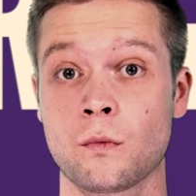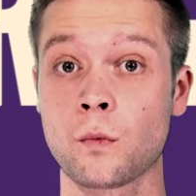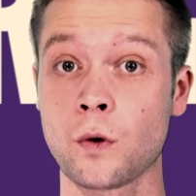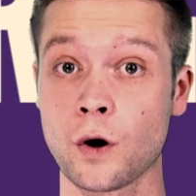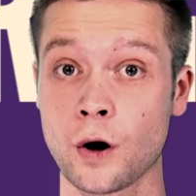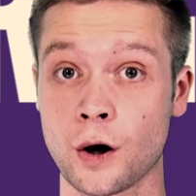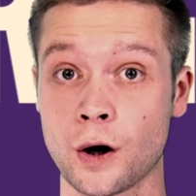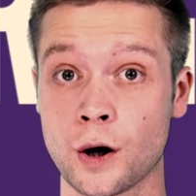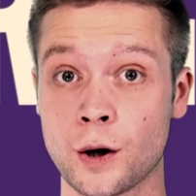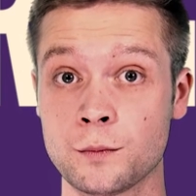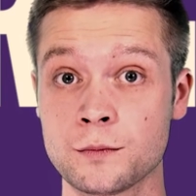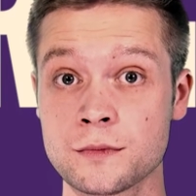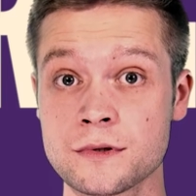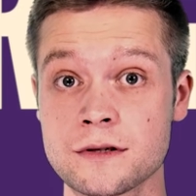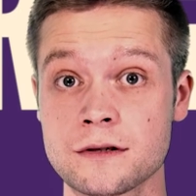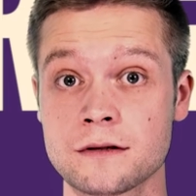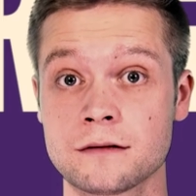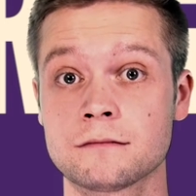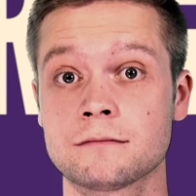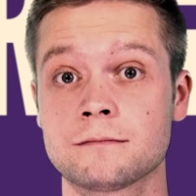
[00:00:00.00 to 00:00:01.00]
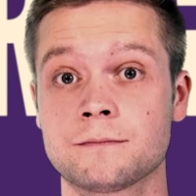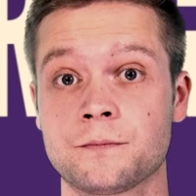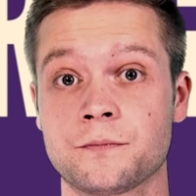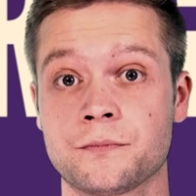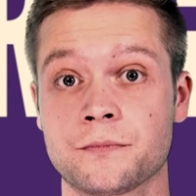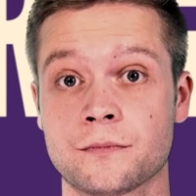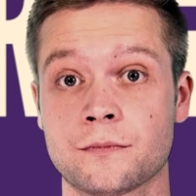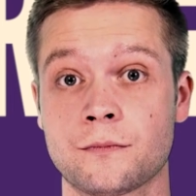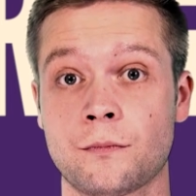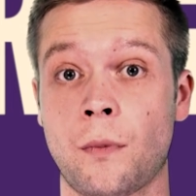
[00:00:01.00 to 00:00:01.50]
worms,
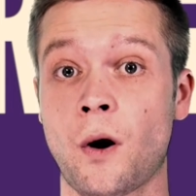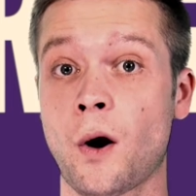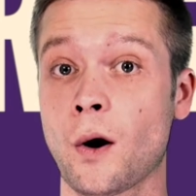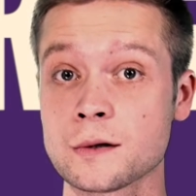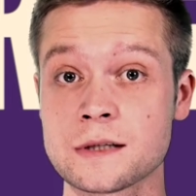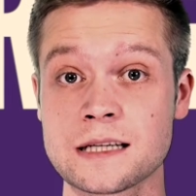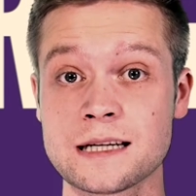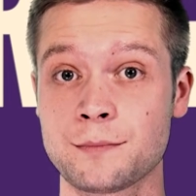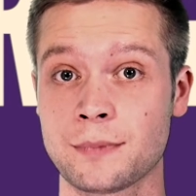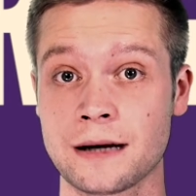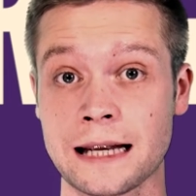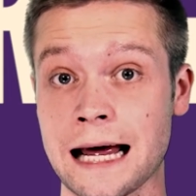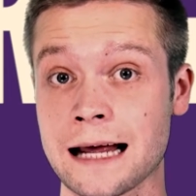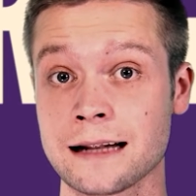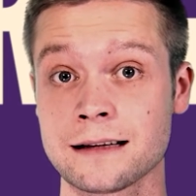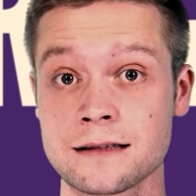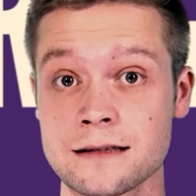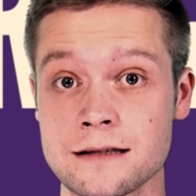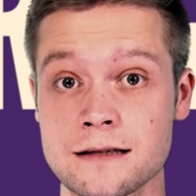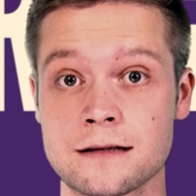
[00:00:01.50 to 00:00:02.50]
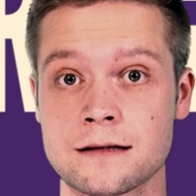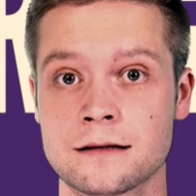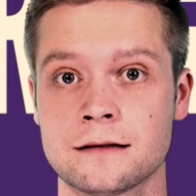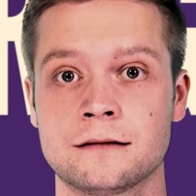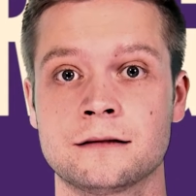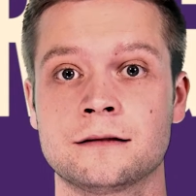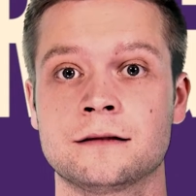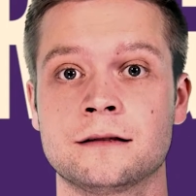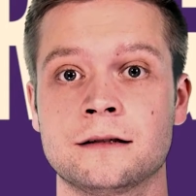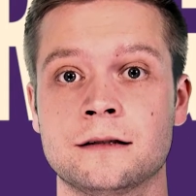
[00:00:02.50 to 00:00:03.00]
potted plants,
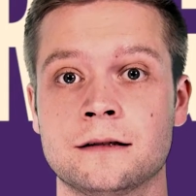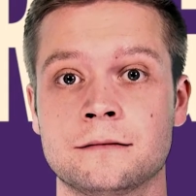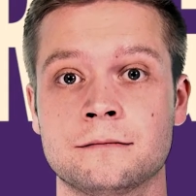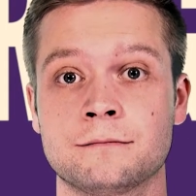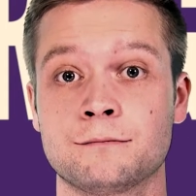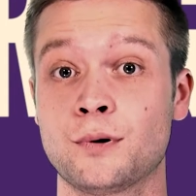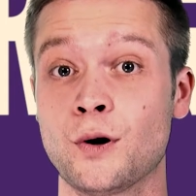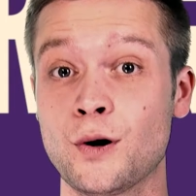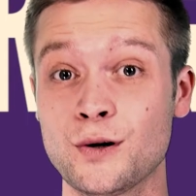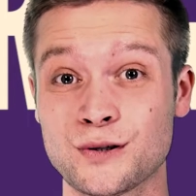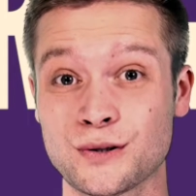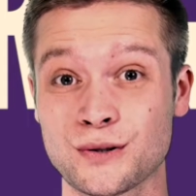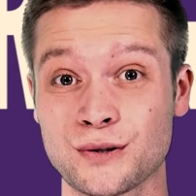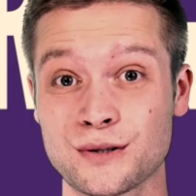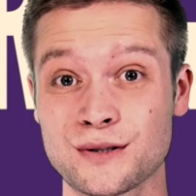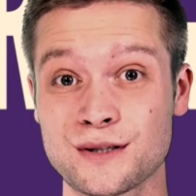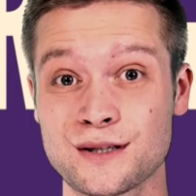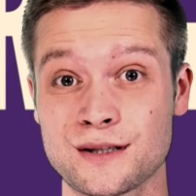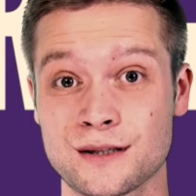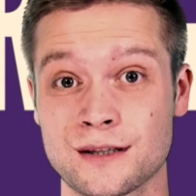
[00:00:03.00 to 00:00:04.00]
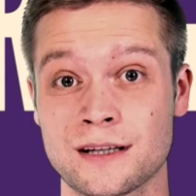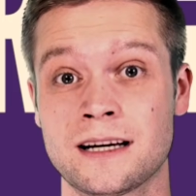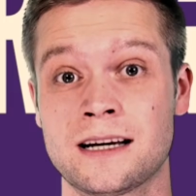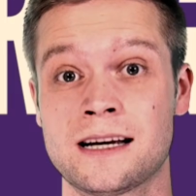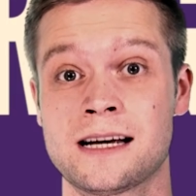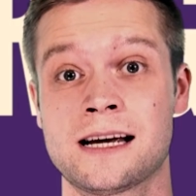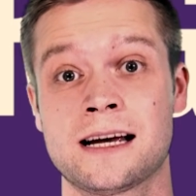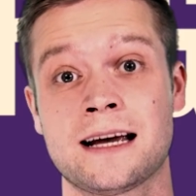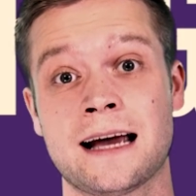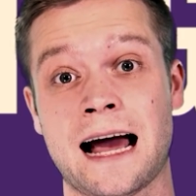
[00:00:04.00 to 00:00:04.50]
puddles,
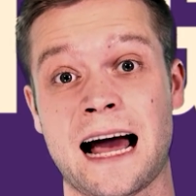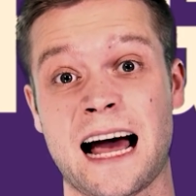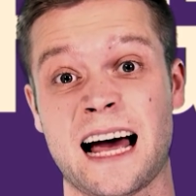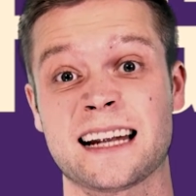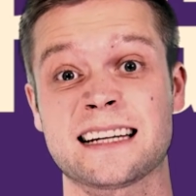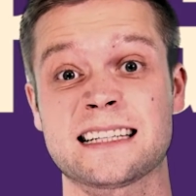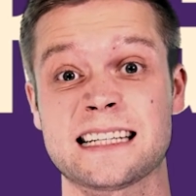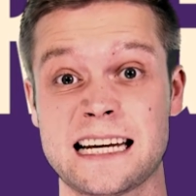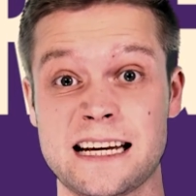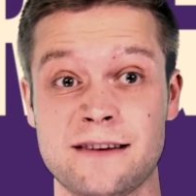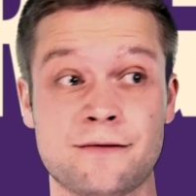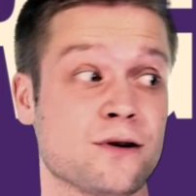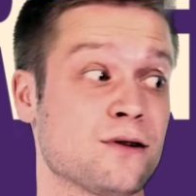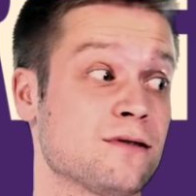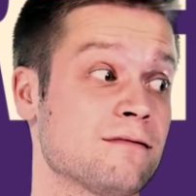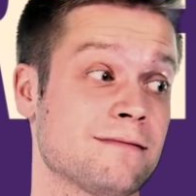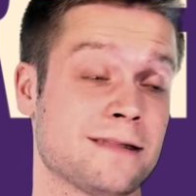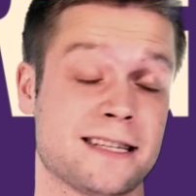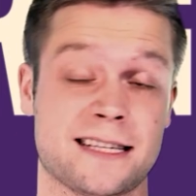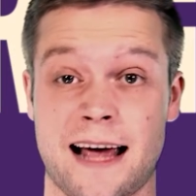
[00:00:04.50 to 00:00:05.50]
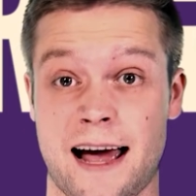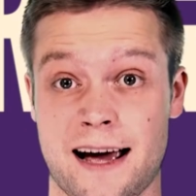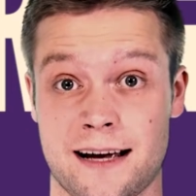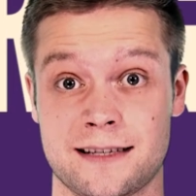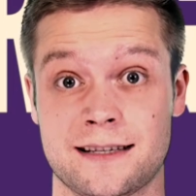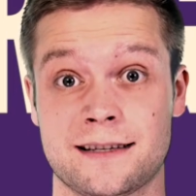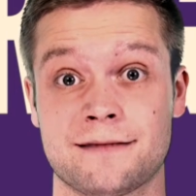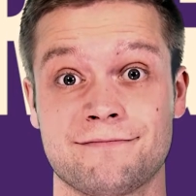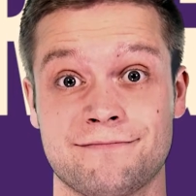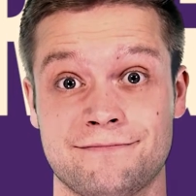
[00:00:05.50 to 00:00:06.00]
and even
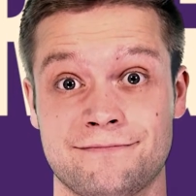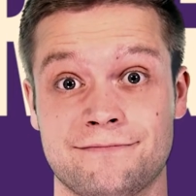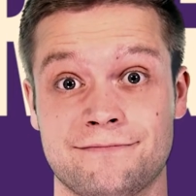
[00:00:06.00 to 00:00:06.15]
sex.